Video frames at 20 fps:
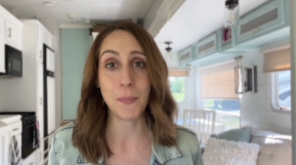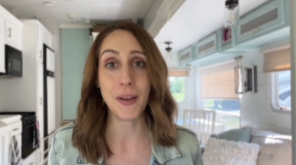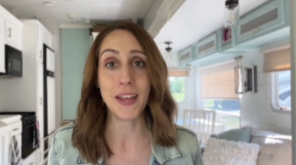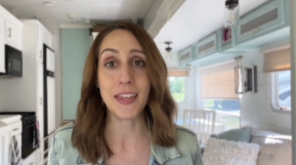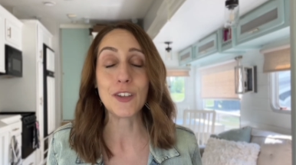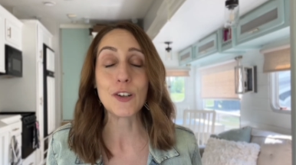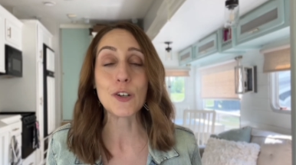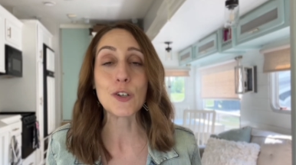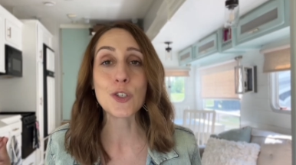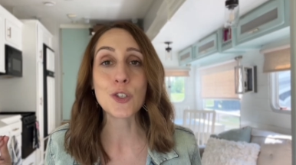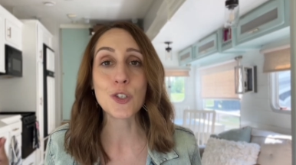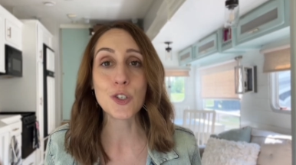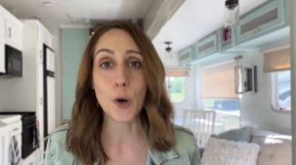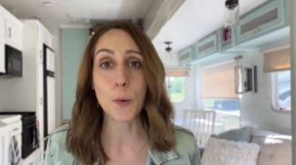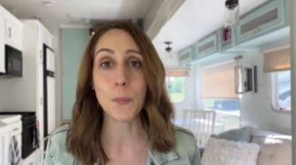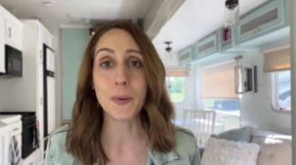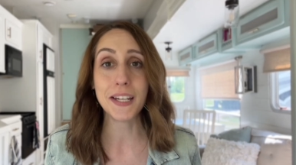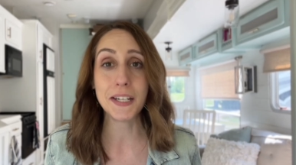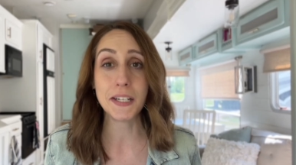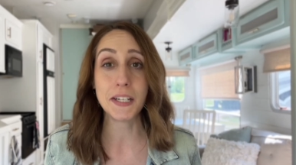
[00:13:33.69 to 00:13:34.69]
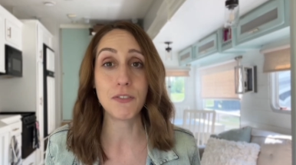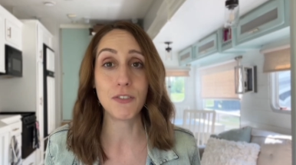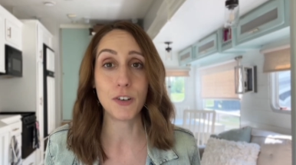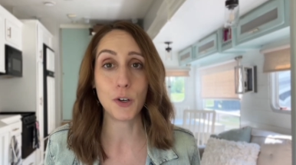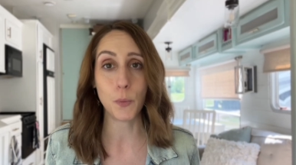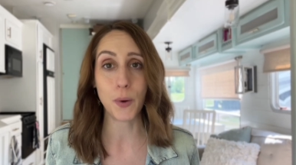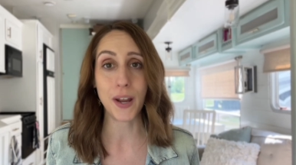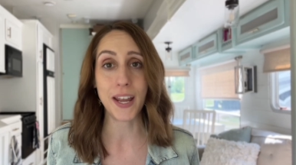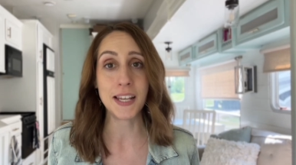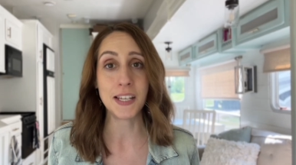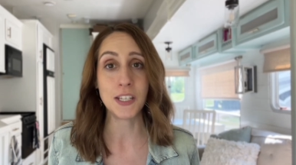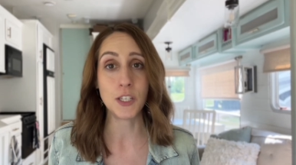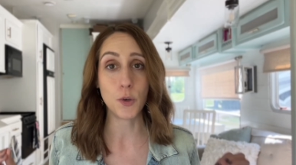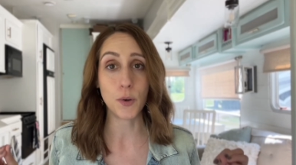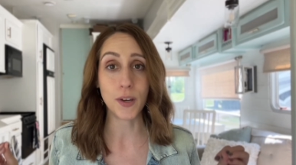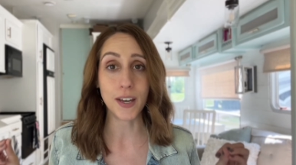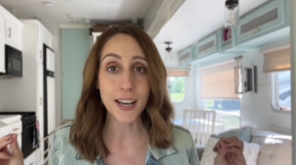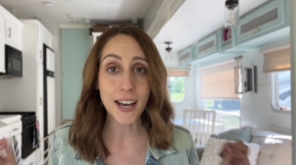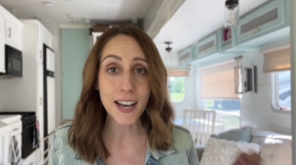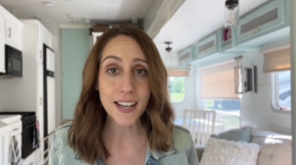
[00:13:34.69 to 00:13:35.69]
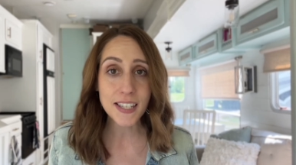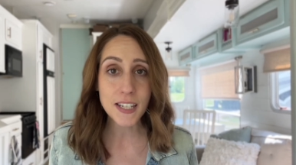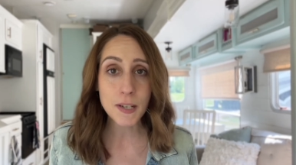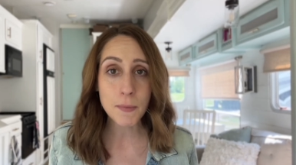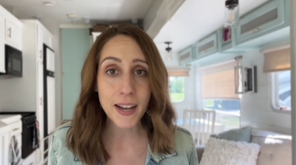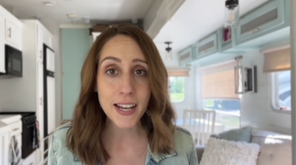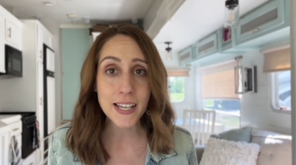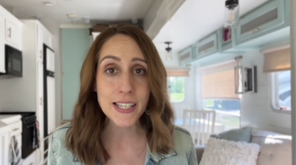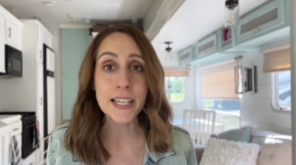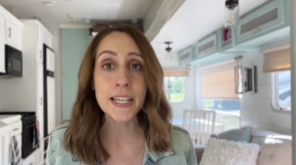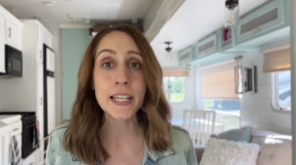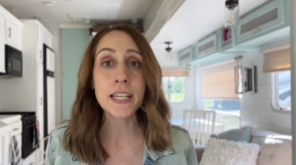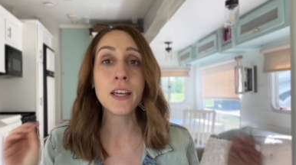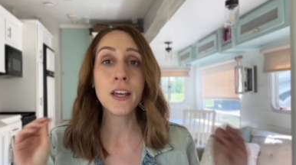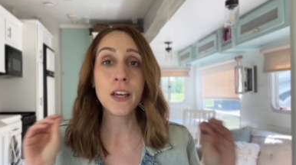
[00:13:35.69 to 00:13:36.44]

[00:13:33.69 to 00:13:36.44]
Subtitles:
And there's so many different ways you can customize it,